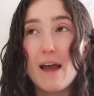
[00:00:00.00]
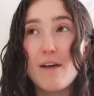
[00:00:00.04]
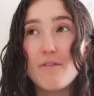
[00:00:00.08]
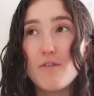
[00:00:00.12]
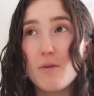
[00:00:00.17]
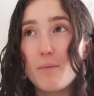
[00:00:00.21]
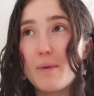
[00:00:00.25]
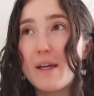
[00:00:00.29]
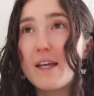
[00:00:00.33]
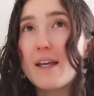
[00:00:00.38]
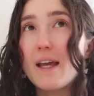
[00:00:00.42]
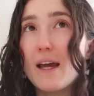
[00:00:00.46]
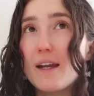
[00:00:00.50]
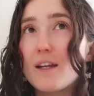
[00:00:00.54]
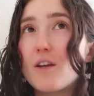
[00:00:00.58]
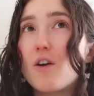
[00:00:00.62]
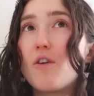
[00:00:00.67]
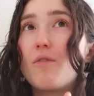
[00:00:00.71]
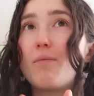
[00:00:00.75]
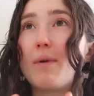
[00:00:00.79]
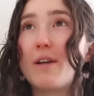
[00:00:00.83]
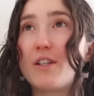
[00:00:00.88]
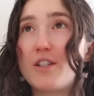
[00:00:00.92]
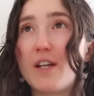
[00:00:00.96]
And for me, getting it
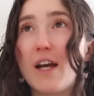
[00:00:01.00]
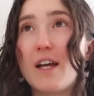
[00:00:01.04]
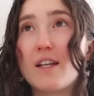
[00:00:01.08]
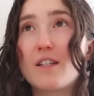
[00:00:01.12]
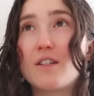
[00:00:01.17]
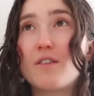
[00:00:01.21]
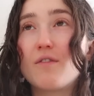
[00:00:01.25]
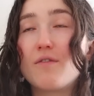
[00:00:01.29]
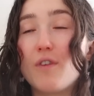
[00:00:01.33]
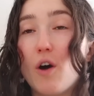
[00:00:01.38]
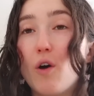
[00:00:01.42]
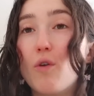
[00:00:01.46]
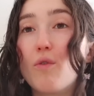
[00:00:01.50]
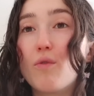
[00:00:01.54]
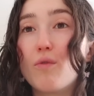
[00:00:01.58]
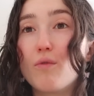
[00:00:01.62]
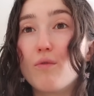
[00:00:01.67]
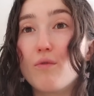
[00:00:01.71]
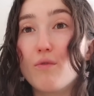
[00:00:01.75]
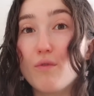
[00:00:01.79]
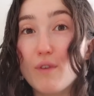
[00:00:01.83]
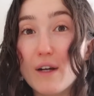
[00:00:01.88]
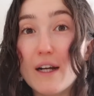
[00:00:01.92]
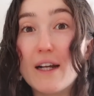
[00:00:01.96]
off my chest felt
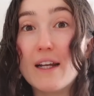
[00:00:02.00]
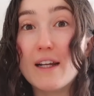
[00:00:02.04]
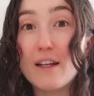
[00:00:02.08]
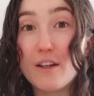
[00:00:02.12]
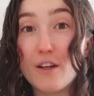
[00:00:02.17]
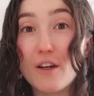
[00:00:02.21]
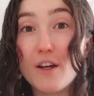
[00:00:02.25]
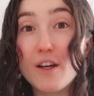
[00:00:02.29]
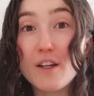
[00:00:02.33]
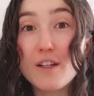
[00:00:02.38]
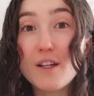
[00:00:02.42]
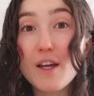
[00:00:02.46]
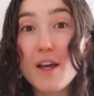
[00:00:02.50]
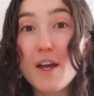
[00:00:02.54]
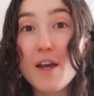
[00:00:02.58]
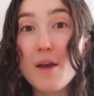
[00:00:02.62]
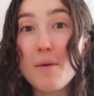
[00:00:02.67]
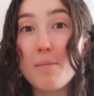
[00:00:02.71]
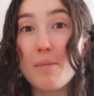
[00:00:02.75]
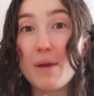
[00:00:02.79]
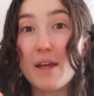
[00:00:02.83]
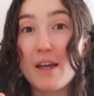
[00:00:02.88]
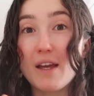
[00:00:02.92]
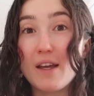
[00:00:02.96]
really good
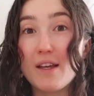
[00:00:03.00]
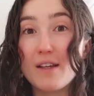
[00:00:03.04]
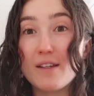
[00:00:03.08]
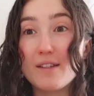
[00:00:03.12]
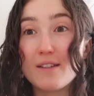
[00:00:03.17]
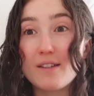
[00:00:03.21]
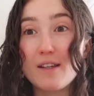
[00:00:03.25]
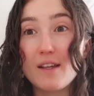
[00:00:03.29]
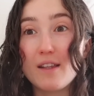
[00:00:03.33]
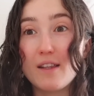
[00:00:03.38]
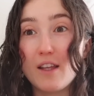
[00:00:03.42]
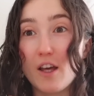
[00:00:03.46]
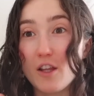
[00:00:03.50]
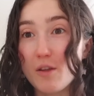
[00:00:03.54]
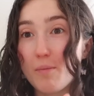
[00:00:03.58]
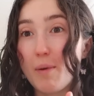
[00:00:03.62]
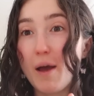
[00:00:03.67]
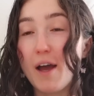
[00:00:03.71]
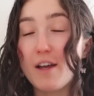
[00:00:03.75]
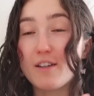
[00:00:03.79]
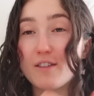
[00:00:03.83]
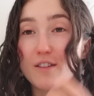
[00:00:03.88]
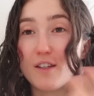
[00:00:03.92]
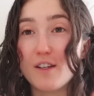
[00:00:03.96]
because the other
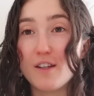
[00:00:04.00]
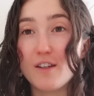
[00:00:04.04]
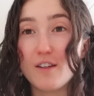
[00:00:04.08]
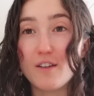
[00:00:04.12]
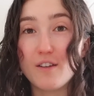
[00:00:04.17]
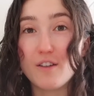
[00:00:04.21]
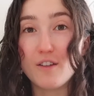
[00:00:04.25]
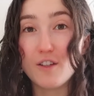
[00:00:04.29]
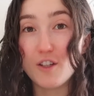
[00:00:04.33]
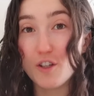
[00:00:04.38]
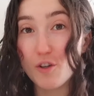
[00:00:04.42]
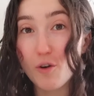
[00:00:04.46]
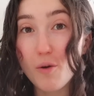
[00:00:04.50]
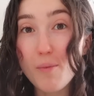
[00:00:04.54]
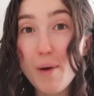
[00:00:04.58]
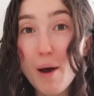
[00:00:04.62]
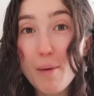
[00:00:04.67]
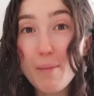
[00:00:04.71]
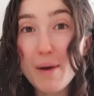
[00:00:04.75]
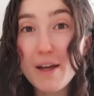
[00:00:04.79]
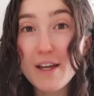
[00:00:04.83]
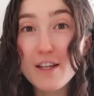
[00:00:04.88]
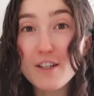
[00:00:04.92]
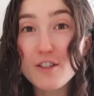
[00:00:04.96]
person knew
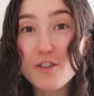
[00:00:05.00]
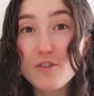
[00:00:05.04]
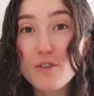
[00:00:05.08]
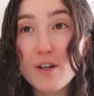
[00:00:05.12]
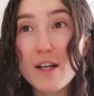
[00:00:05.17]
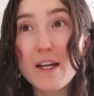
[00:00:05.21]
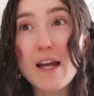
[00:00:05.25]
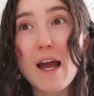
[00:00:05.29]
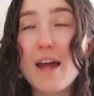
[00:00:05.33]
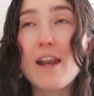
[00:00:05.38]
about my history,